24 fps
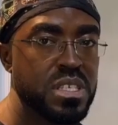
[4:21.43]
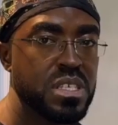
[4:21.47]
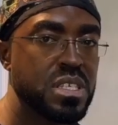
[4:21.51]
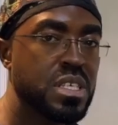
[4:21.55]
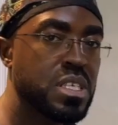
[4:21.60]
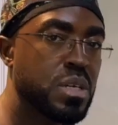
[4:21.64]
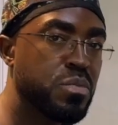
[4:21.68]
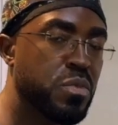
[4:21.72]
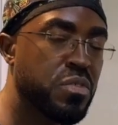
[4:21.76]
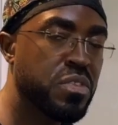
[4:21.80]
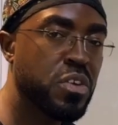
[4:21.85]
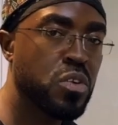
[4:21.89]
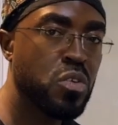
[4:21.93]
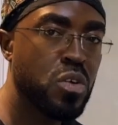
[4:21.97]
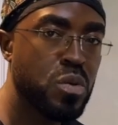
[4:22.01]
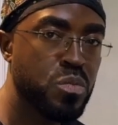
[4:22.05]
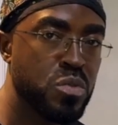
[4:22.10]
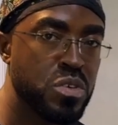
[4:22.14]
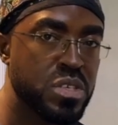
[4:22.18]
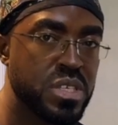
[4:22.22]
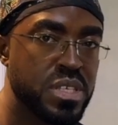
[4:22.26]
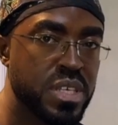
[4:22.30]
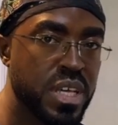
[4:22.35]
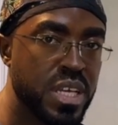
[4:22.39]
These are some of the
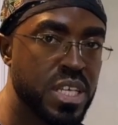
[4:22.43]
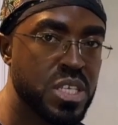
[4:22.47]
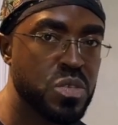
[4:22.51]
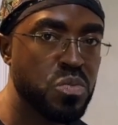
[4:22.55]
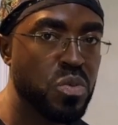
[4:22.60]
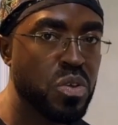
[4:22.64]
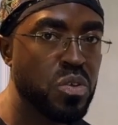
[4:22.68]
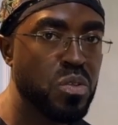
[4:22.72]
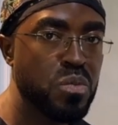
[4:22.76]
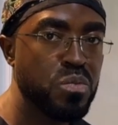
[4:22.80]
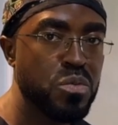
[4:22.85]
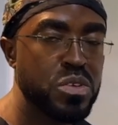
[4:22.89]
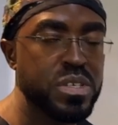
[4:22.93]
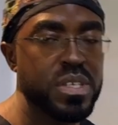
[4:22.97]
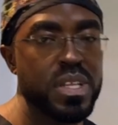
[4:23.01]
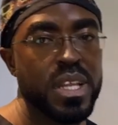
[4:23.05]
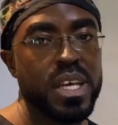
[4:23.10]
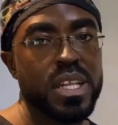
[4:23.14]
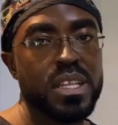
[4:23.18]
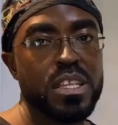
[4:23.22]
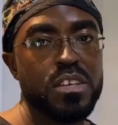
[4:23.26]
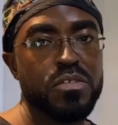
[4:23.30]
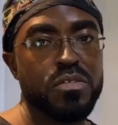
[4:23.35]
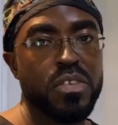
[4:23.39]
common sites where you most
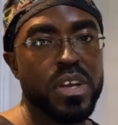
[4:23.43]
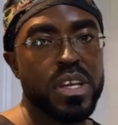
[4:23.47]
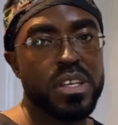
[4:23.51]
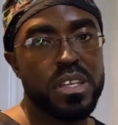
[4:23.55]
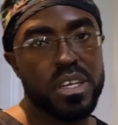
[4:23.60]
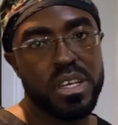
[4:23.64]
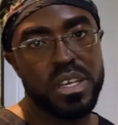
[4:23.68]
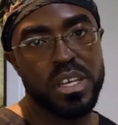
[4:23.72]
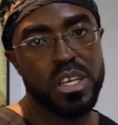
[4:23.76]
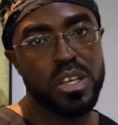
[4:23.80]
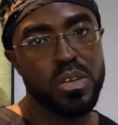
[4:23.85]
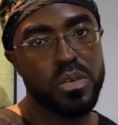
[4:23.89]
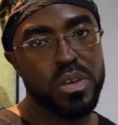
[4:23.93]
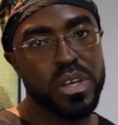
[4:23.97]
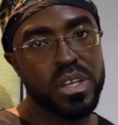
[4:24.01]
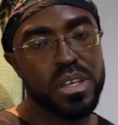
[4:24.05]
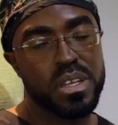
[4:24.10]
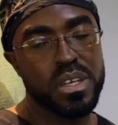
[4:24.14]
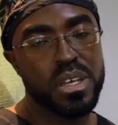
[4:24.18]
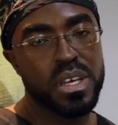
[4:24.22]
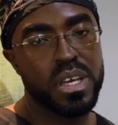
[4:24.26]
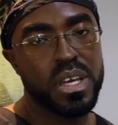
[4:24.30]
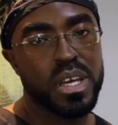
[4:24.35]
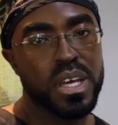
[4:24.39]
likely find a keloid.
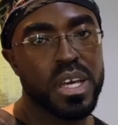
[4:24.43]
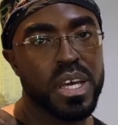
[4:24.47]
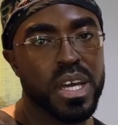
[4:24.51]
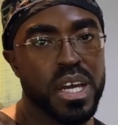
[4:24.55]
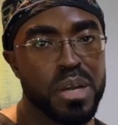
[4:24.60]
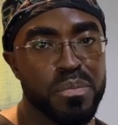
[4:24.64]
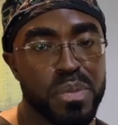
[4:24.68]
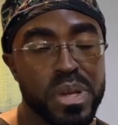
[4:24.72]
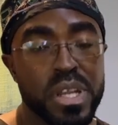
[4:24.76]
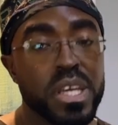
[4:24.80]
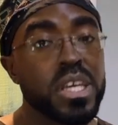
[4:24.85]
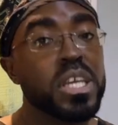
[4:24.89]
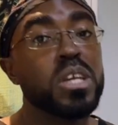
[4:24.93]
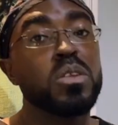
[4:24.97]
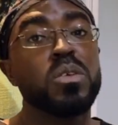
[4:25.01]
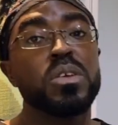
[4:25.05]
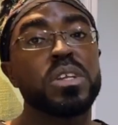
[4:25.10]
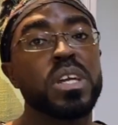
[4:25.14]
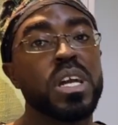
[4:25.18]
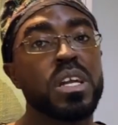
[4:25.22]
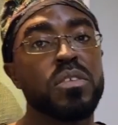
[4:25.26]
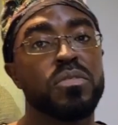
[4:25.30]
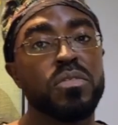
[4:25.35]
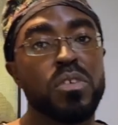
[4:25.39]
But a
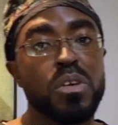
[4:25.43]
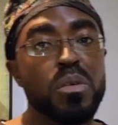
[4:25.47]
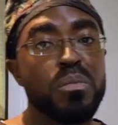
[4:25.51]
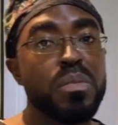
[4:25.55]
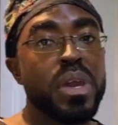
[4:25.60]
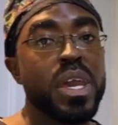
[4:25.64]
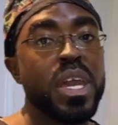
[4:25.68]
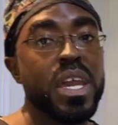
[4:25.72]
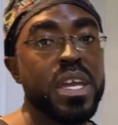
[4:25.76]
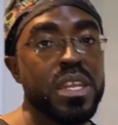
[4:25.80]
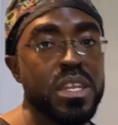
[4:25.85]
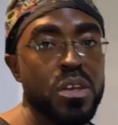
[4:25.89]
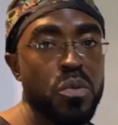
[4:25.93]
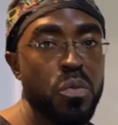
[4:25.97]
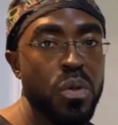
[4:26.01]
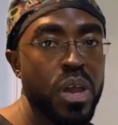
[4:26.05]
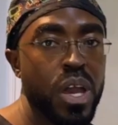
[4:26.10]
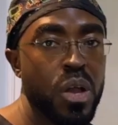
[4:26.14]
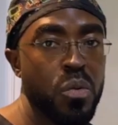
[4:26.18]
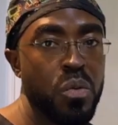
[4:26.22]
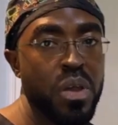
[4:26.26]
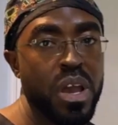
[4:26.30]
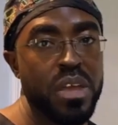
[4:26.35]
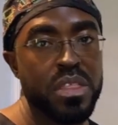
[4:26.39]
keloid can form
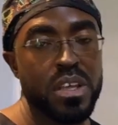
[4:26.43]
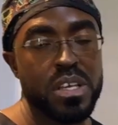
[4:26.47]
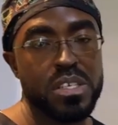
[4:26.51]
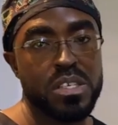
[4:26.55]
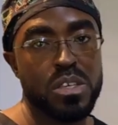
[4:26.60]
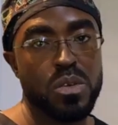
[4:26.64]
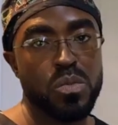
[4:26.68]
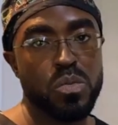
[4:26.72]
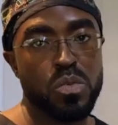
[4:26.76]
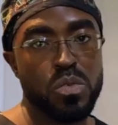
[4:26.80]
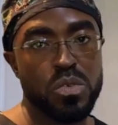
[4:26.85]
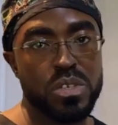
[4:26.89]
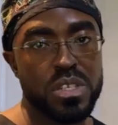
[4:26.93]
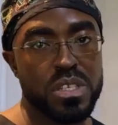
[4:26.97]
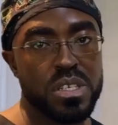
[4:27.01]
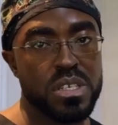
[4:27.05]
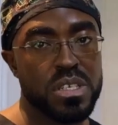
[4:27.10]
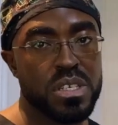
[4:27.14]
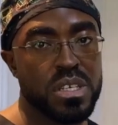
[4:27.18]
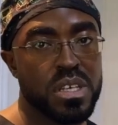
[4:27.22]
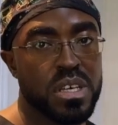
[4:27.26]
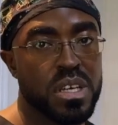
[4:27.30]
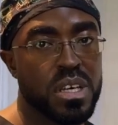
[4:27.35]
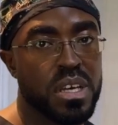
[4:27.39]
anywhere where there is a wound
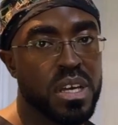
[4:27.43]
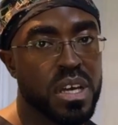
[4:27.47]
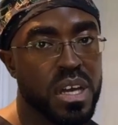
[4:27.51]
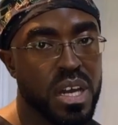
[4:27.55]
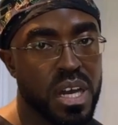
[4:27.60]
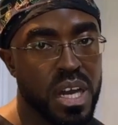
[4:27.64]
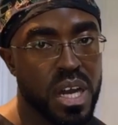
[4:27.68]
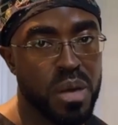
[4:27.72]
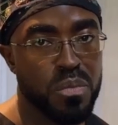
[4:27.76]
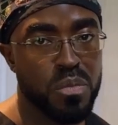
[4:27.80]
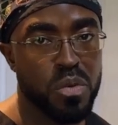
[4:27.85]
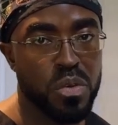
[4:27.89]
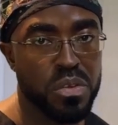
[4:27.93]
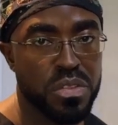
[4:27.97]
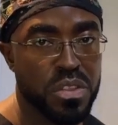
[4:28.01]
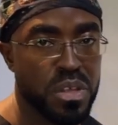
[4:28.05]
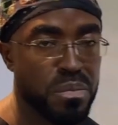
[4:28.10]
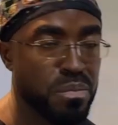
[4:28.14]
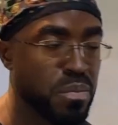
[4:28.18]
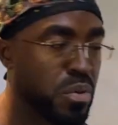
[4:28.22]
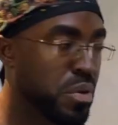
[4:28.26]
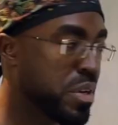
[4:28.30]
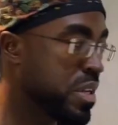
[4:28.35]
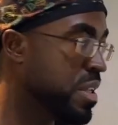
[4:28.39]
on the
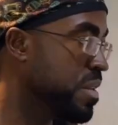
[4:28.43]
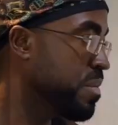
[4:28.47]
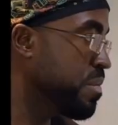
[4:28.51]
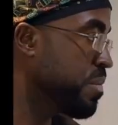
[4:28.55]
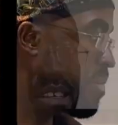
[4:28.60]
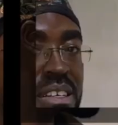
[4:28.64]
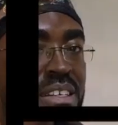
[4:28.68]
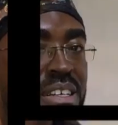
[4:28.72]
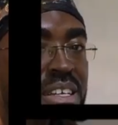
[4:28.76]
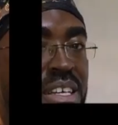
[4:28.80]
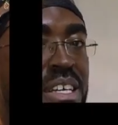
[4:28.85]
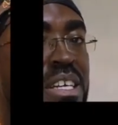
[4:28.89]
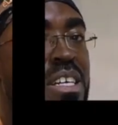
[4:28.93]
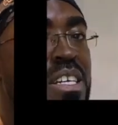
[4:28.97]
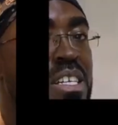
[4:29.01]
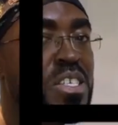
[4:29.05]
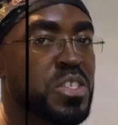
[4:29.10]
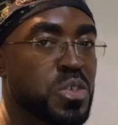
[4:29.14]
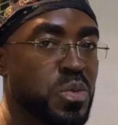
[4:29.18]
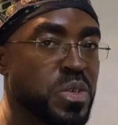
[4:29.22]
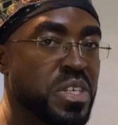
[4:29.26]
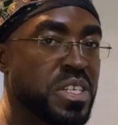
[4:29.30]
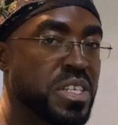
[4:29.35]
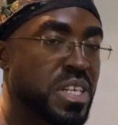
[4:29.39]
body.
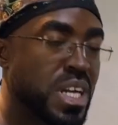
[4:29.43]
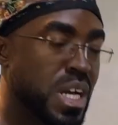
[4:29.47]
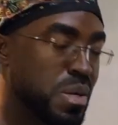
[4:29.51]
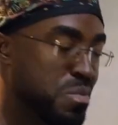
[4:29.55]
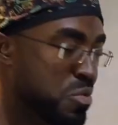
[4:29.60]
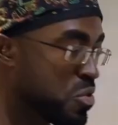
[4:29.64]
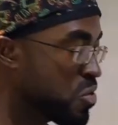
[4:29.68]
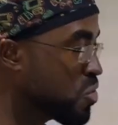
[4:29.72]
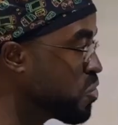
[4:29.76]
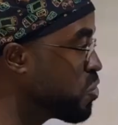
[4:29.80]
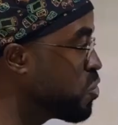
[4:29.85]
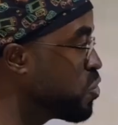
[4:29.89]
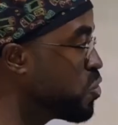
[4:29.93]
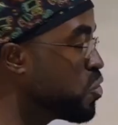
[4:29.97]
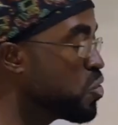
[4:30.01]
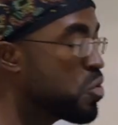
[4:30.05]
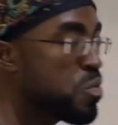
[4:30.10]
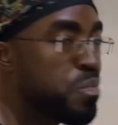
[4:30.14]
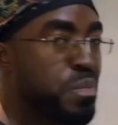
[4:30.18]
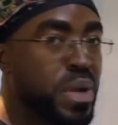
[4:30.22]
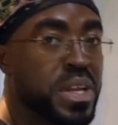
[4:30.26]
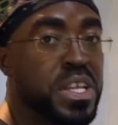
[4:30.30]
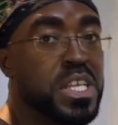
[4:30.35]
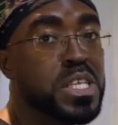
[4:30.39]
So when it comes
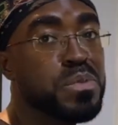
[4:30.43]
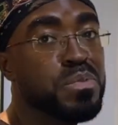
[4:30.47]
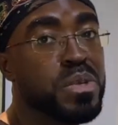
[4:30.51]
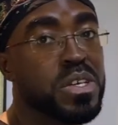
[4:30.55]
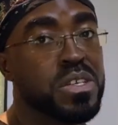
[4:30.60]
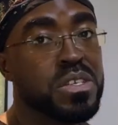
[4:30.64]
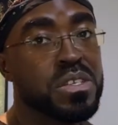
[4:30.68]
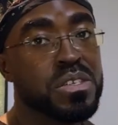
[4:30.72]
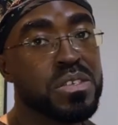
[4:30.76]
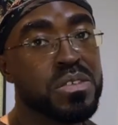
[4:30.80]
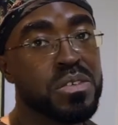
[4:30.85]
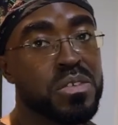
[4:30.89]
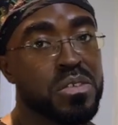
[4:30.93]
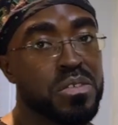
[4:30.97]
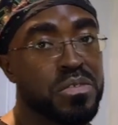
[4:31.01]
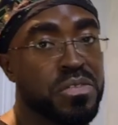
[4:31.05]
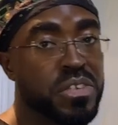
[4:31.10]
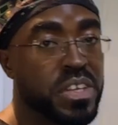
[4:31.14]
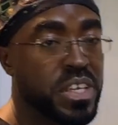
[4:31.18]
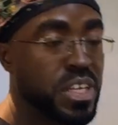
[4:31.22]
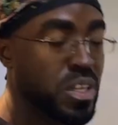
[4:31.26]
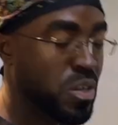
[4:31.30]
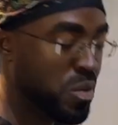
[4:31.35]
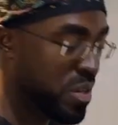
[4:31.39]
to management of
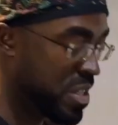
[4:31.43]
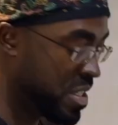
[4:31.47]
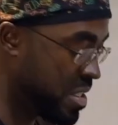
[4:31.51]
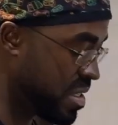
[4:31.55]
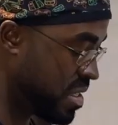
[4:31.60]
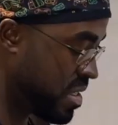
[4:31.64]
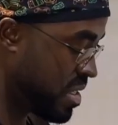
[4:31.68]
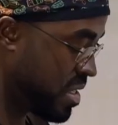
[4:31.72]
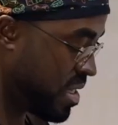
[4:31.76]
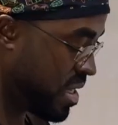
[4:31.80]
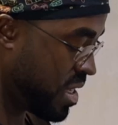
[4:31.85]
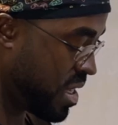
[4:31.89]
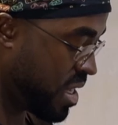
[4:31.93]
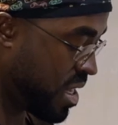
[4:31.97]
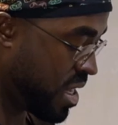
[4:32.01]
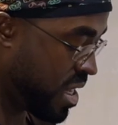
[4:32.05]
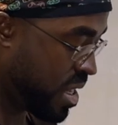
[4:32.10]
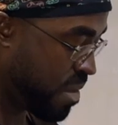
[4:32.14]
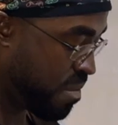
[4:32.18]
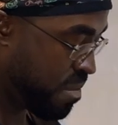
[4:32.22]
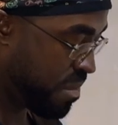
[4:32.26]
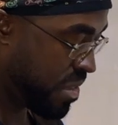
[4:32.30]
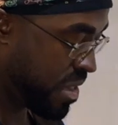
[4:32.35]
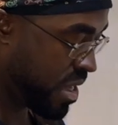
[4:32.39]
keloids,
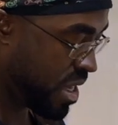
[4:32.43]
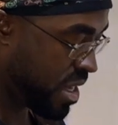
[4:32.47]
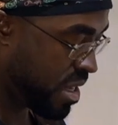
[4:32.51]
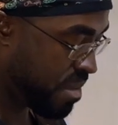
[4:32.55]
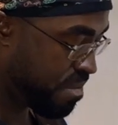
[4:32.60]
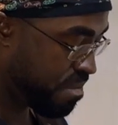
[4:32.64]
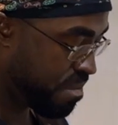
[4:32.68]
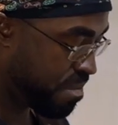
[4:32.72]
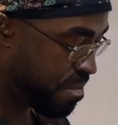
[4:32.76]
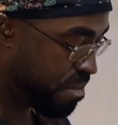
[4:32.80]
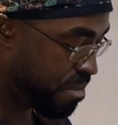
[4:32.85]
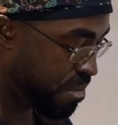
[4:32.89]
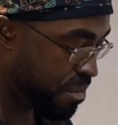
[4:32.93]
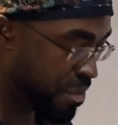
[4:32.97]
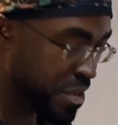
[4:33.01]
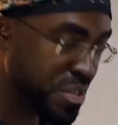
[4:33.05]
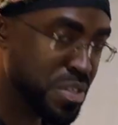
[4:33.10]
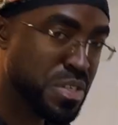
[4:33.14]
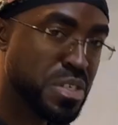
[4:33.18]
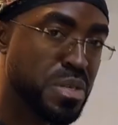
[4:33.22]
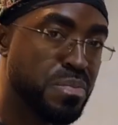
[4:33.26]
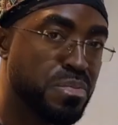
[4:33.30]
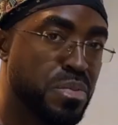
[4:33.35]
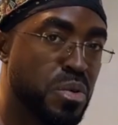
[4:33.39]
there are
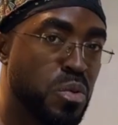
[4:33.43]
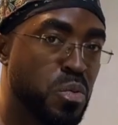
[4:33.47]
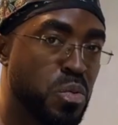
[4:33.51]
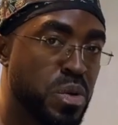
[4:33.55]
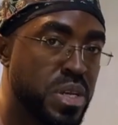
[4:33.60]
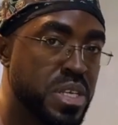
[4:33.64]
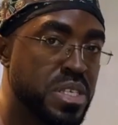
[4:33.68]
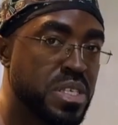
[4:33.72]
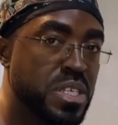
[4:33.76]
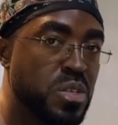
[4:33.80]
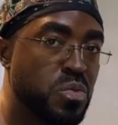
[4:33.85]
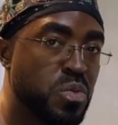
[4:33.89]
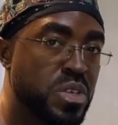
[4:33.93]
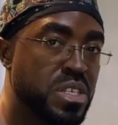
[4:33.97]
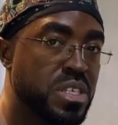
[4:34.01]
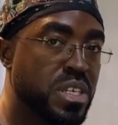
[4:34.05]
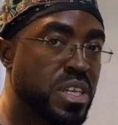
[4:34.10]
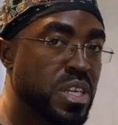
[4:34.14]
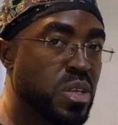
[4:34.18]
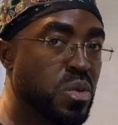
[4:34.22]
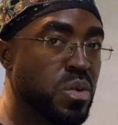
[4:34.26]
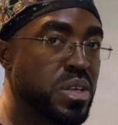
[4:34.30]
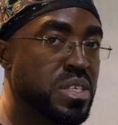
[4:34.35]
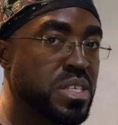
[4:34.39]
principal ways in which
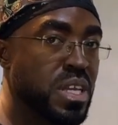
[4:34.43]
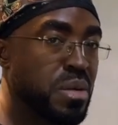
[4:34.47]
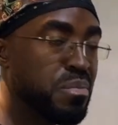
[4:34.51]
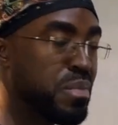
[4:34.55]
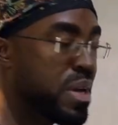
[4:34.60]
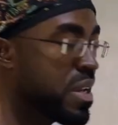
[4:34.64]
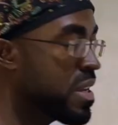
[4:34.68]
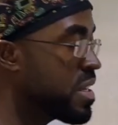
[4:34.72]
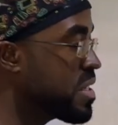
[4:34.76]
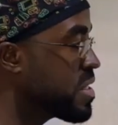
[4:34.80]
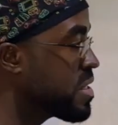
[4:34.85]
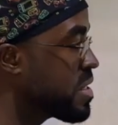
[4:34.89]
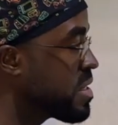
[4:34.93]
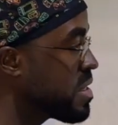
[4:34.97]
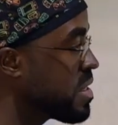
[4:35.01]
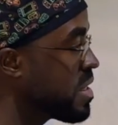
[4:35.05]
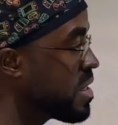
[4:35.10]
keloids are managed.